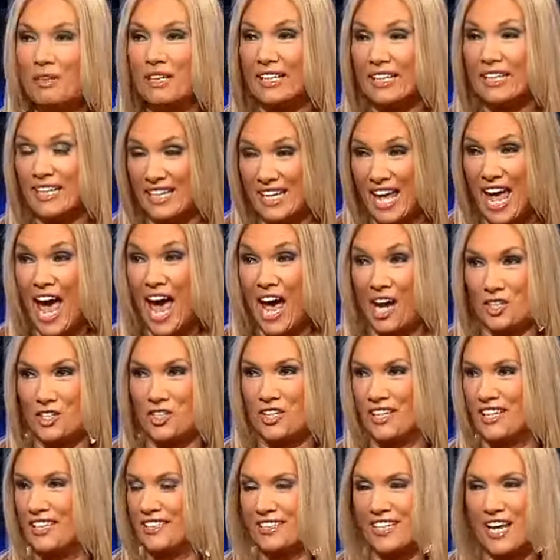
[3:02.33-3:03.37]
real
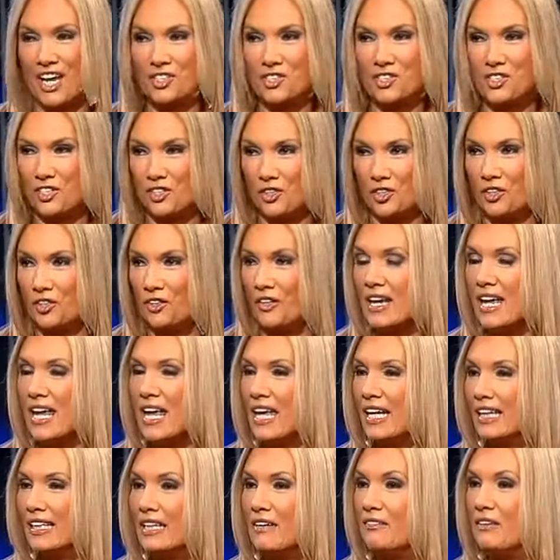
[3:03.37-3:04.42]
action. It's not mm just her
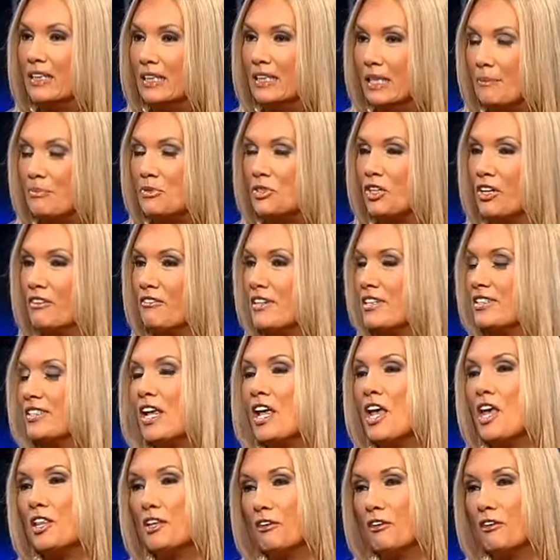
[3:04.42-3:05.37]
giving lip service.